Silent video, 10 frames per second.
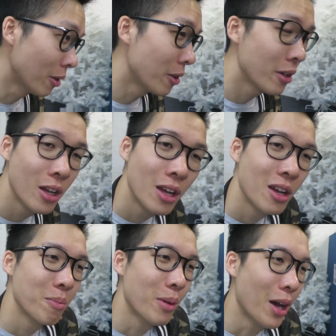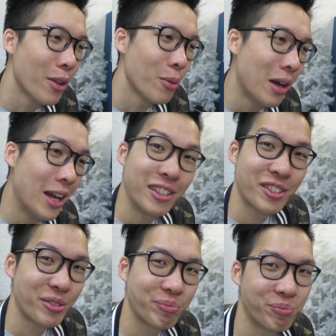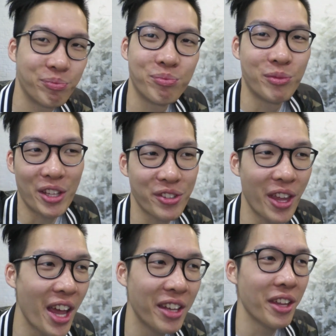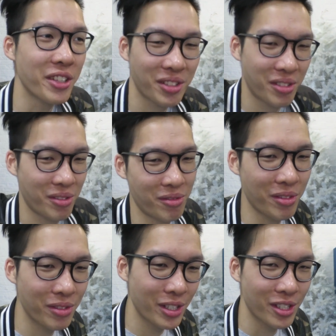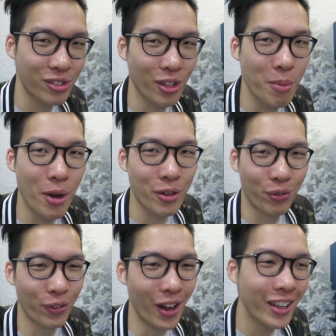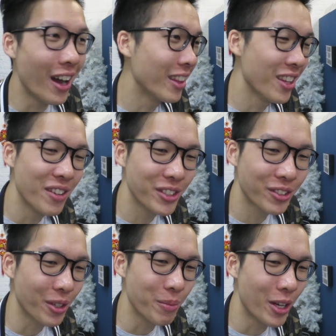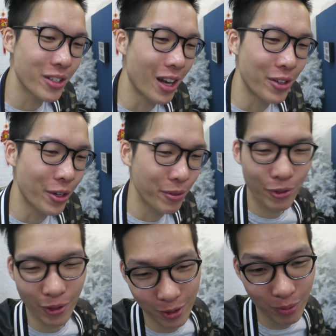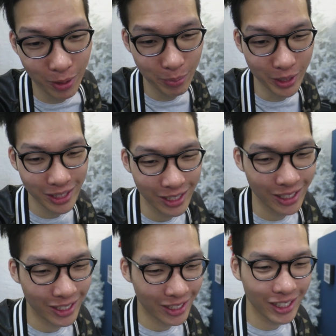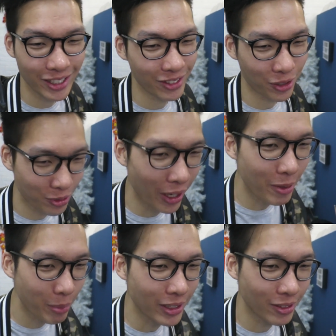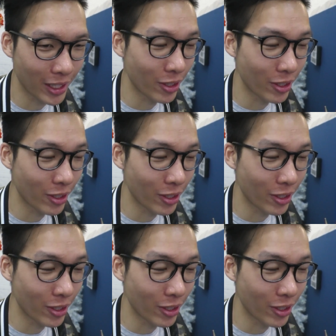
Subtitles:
below. But otherwise, that's that. It's so much fun. I love it so much. I don't regret it one bit. It is a great piece of